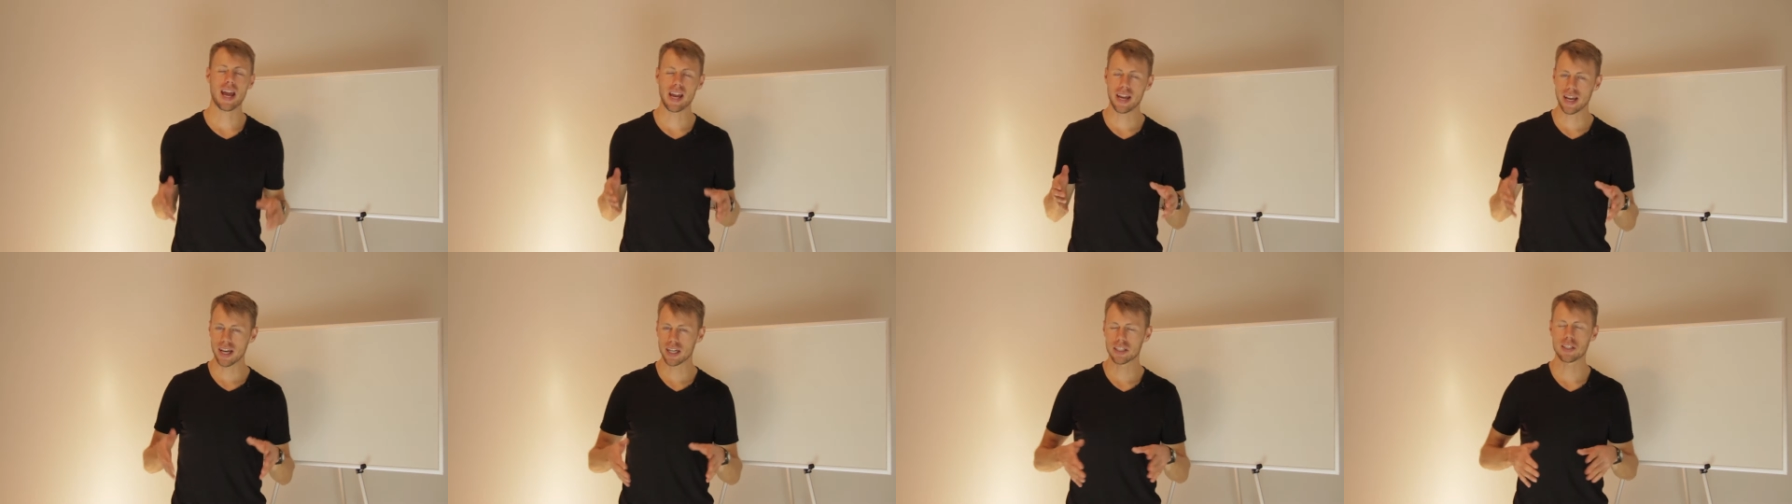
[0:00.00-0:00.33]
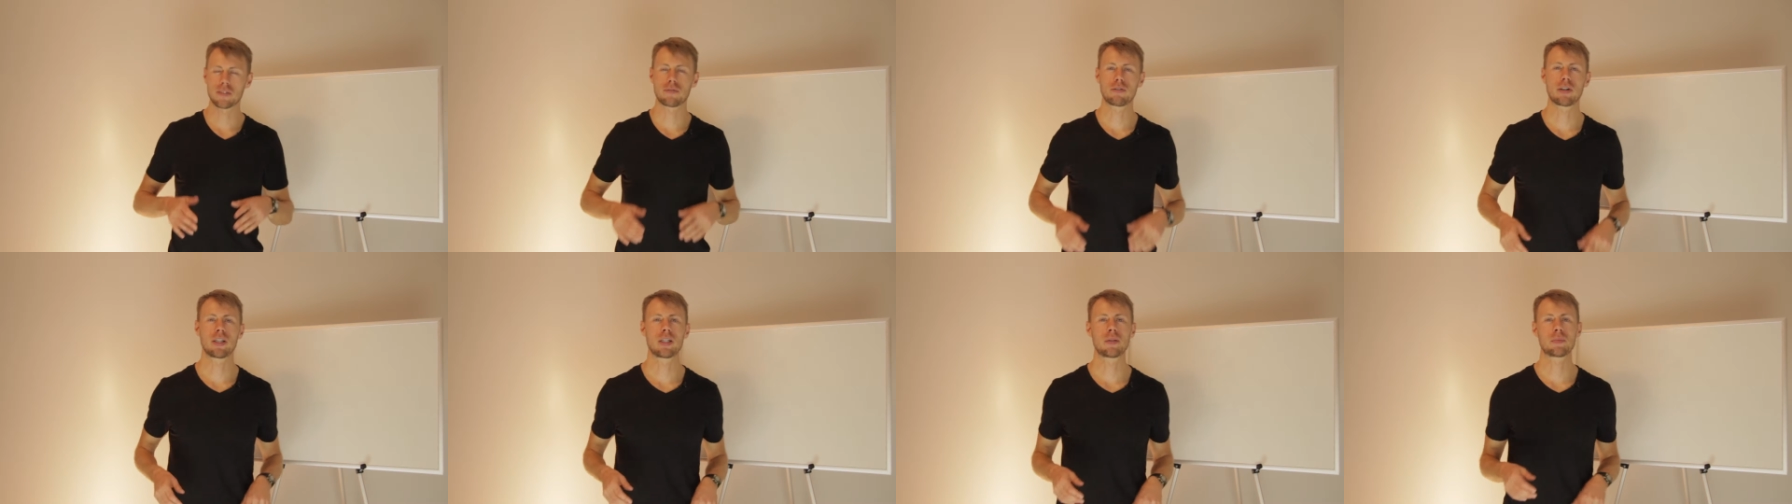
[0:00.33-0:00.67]

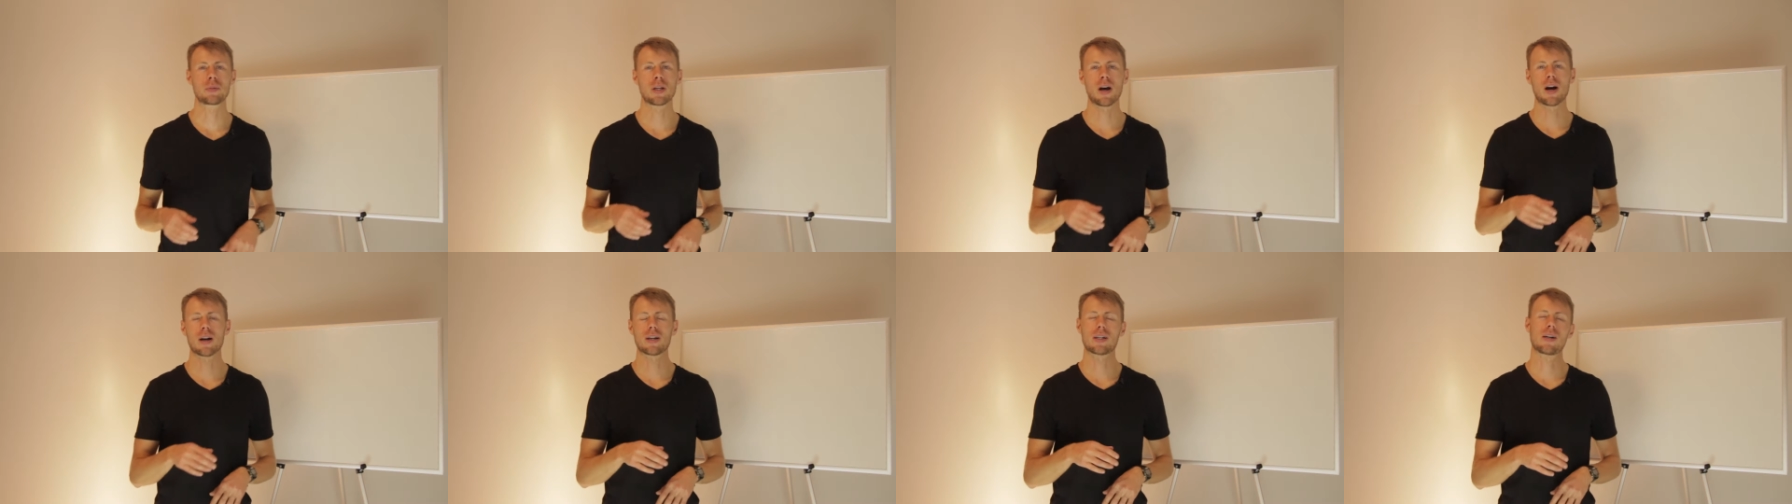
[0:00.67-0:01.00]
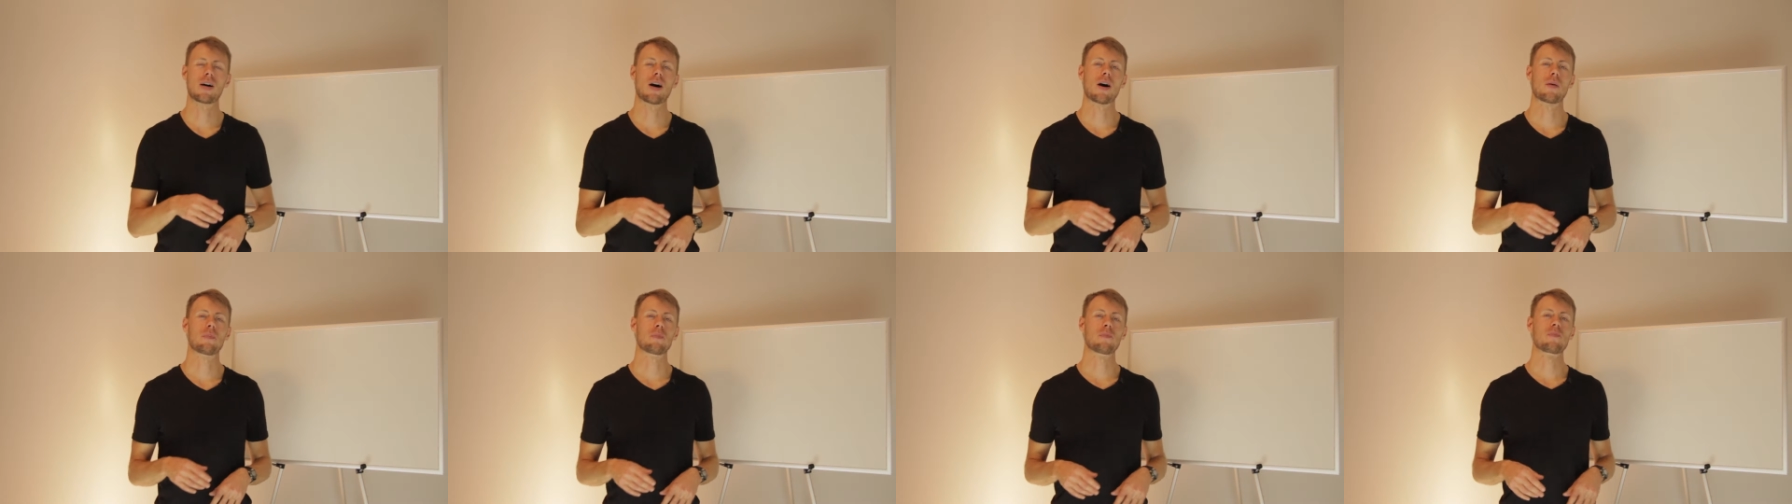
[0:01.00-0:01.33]

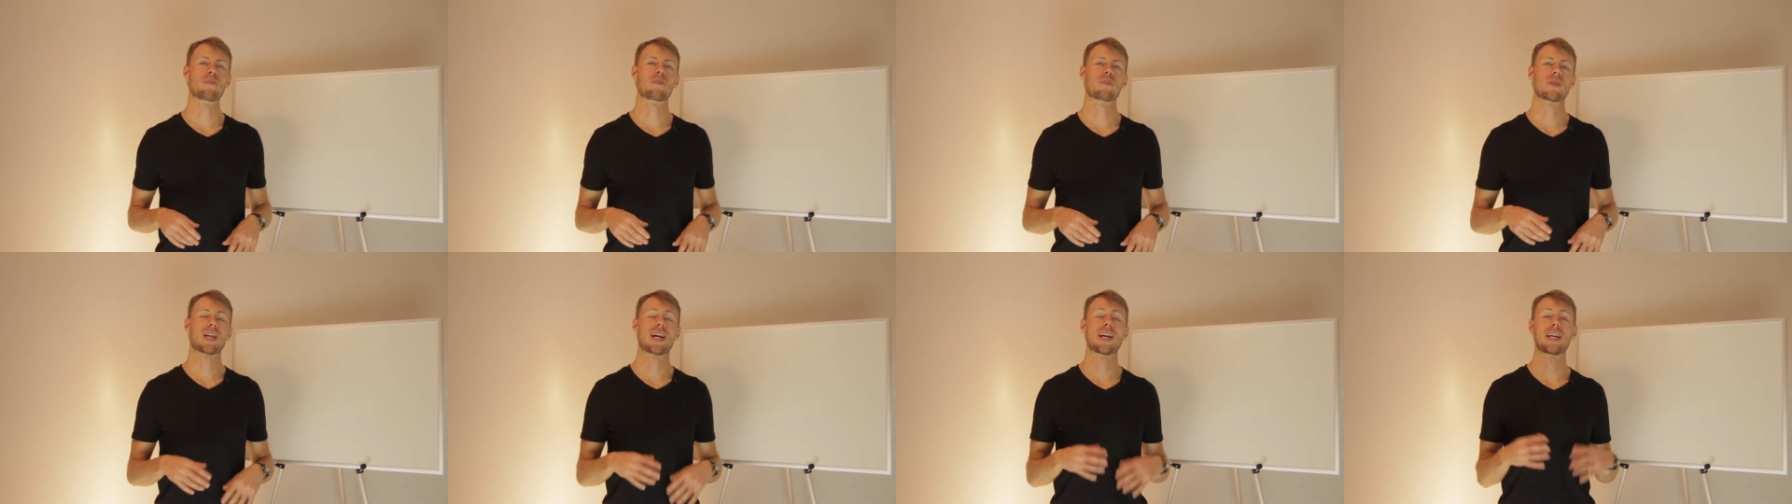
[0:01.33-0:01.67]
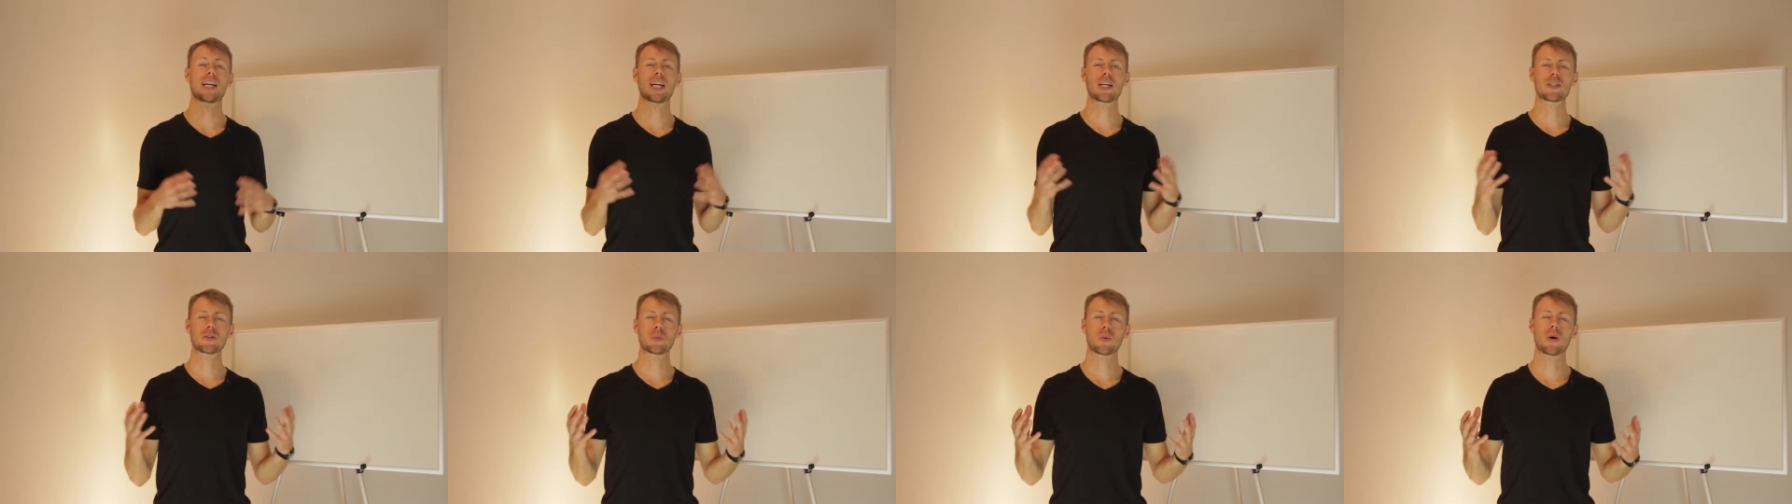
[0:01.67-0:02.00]
asfreedom.com.
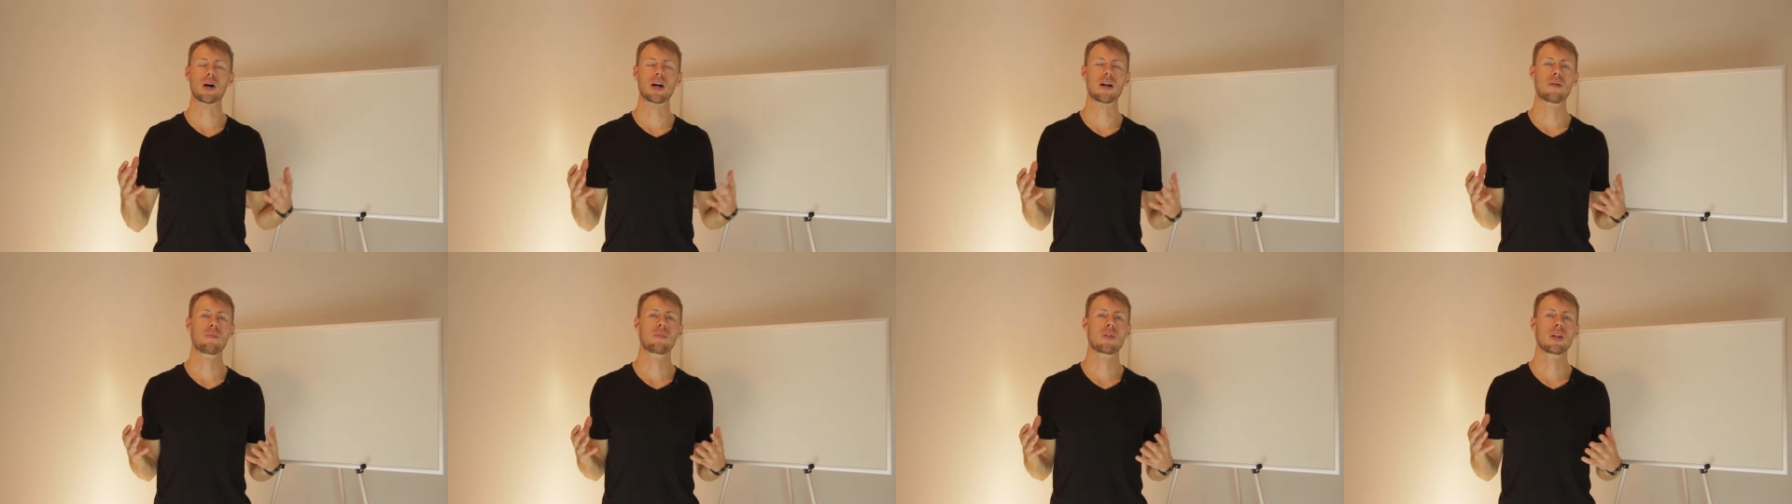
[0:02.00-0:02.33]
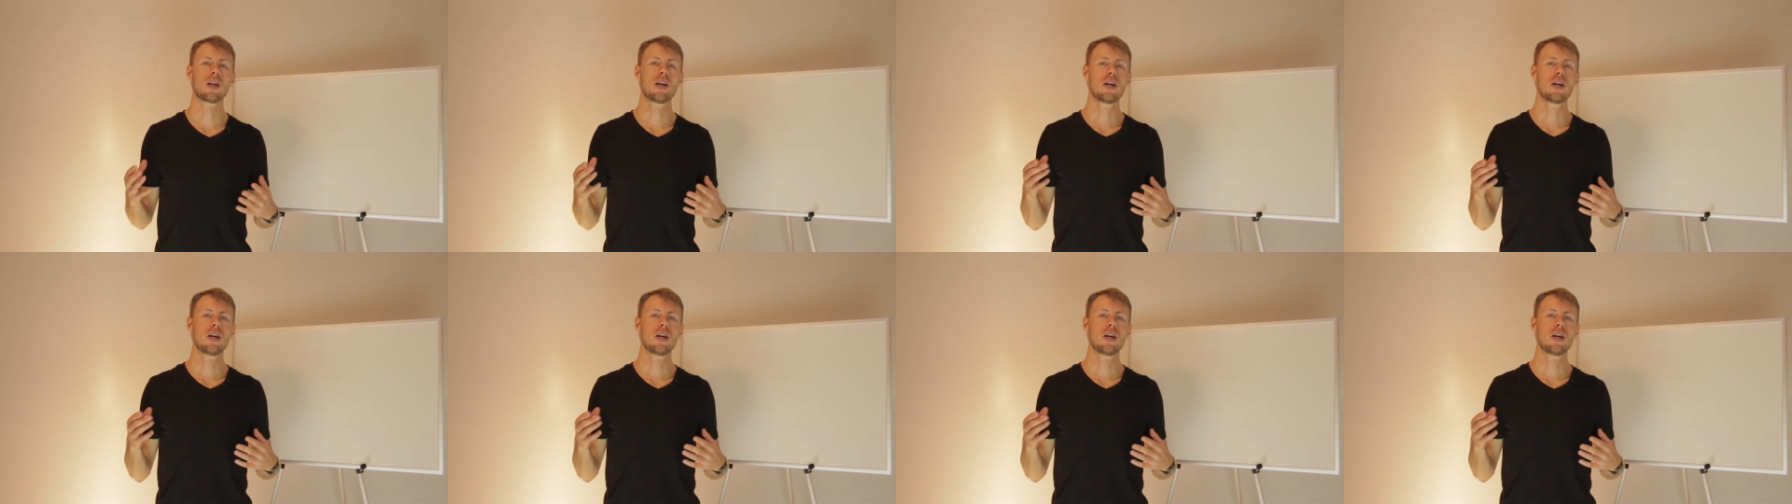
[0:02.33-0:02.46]
And guess what?